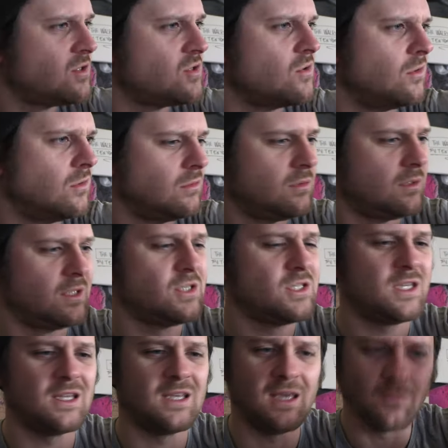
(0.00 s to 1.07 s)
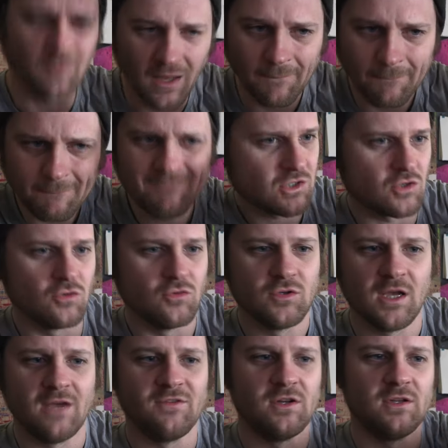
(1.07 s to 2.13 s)
so I just had to get my
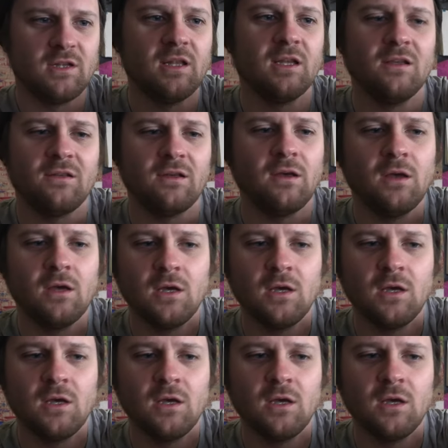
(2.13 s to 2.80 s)
screwdriver underneath it.